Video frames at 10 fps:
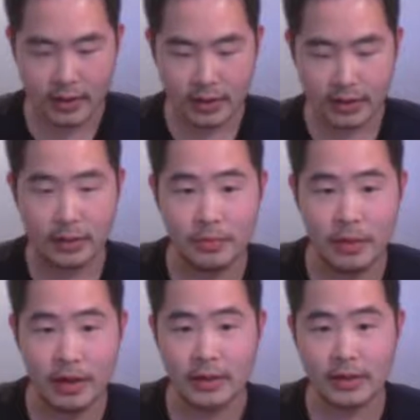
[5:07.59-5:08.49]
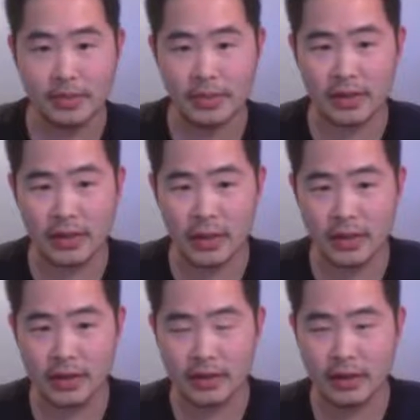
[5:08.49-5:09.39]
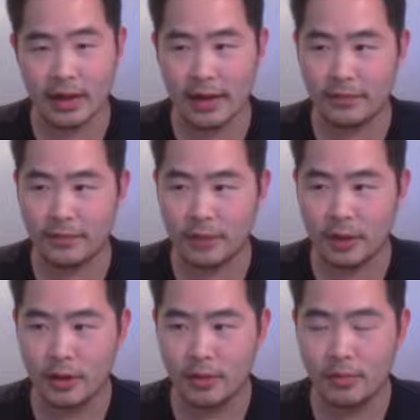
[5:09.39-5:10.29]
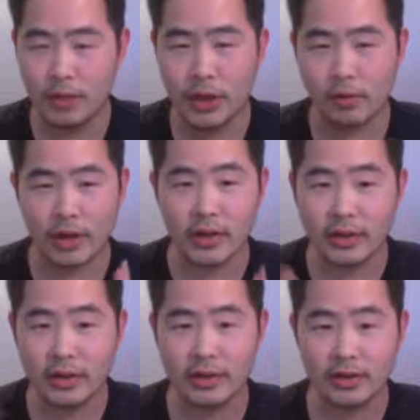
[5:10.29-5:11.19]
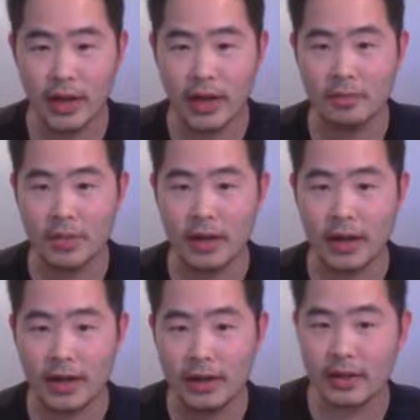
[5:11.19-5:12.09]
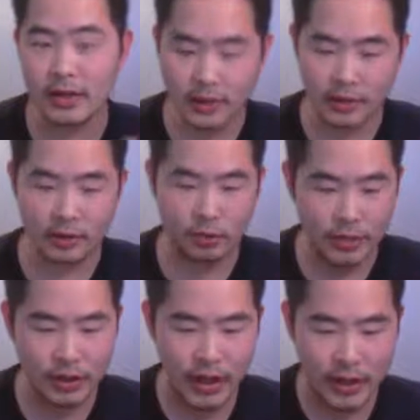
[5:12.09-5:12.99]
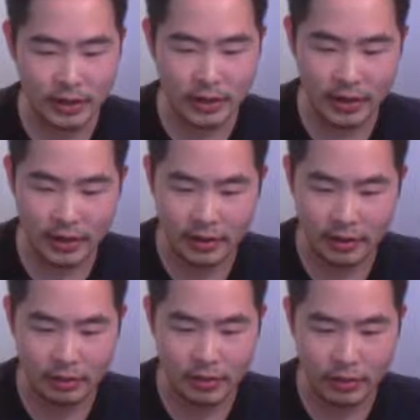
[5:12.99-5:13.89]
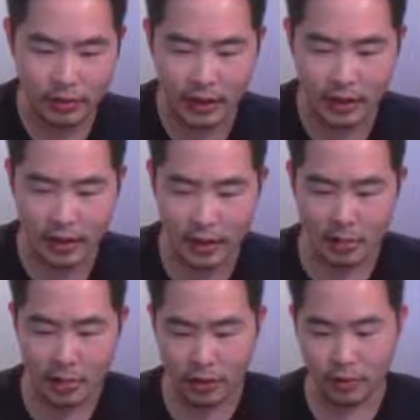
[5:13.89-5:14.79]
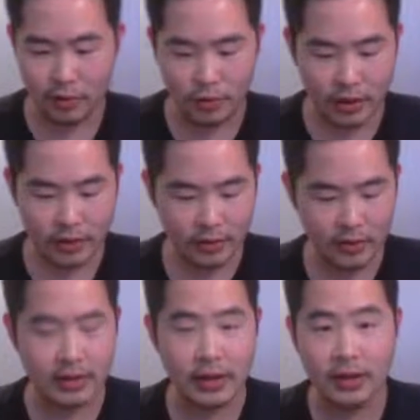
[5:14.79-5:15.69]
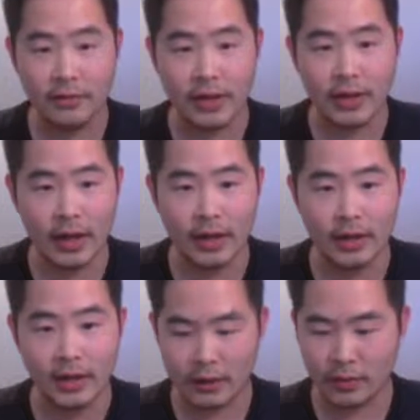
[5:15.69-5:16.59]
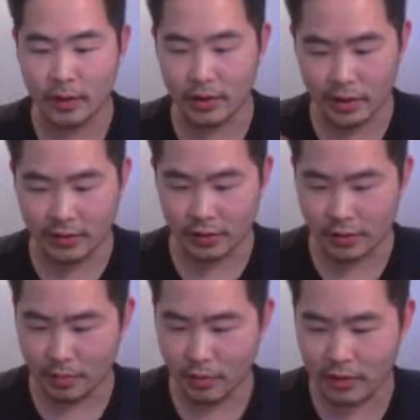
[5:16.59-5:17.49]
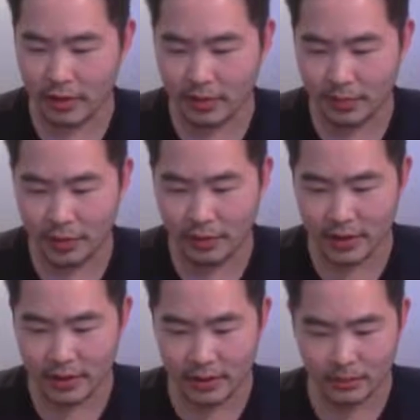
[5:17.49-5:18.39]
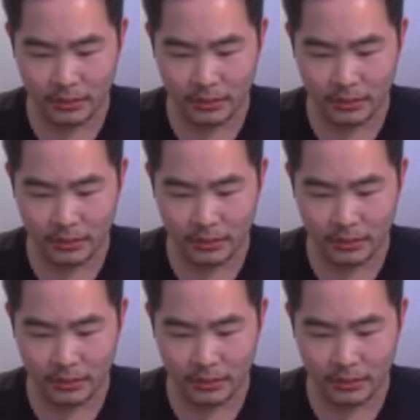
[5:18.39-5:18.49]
Some of the stages have prerequisites to enemy, and it is a little bit challenging, it's a little bit tricky, but you do want to do this every day as well. It gives you the most experience.